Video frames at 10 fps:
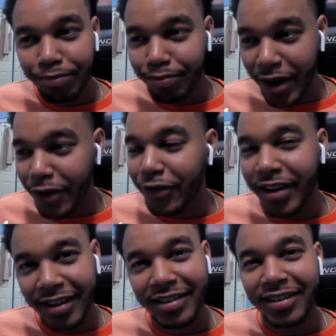better for
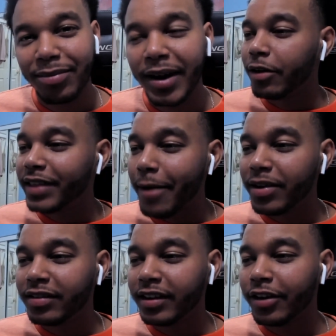next season. But with that
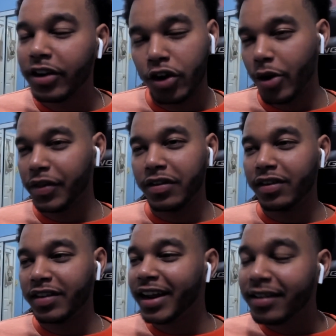being said, I already know how the
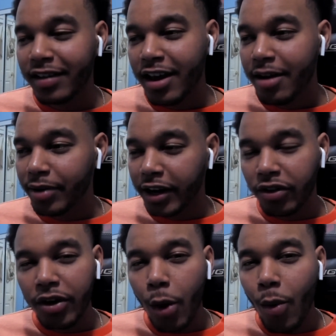season ends, but I
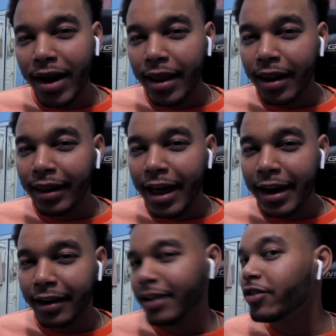don't know what
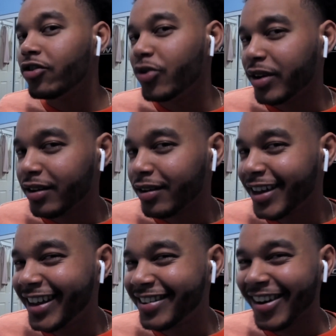led into it.
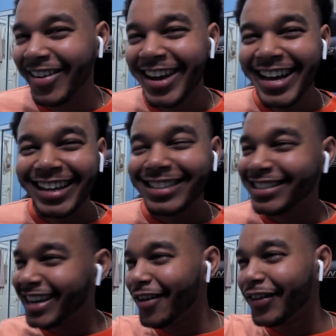So let's
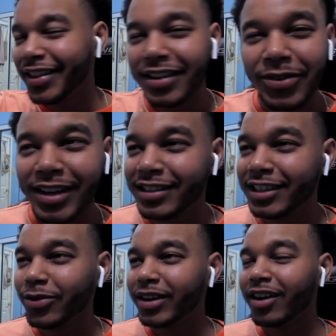just dive into this one and see
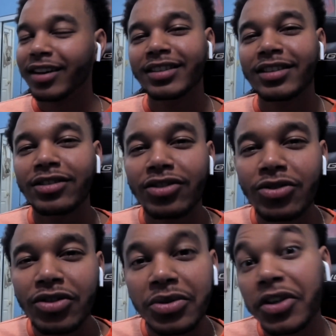what nonsense
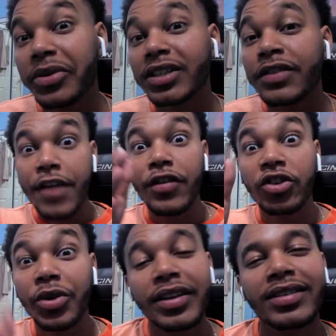ensues. So as always, if you
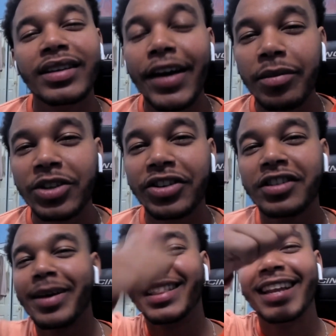enjoy this, then definitely be sure to
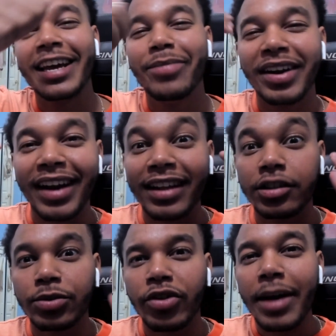smack that like button and
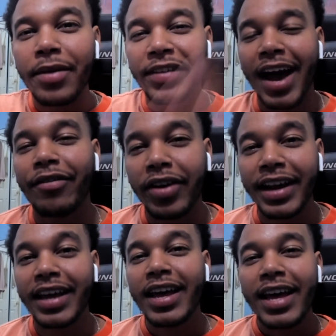subscribe if you haven't
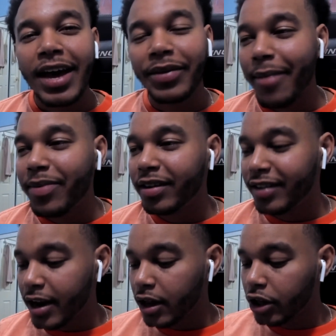already. And with that being
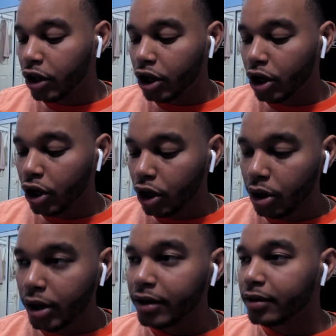said,
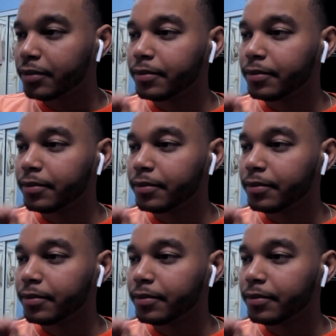yeet.